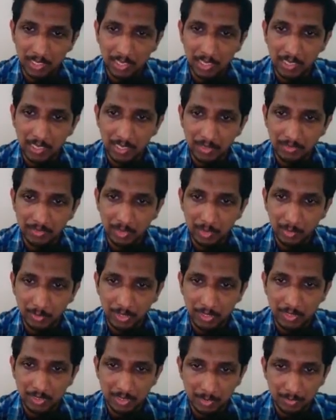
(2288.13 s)
and we
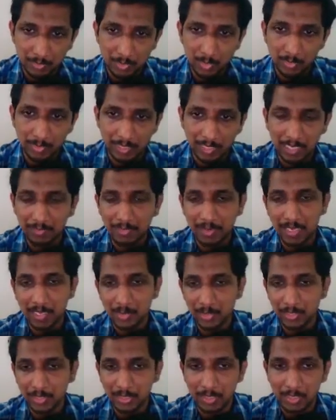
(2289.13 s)
obtained some numerical
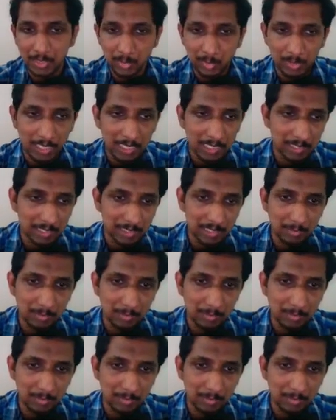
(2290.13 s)
value equivalent to that.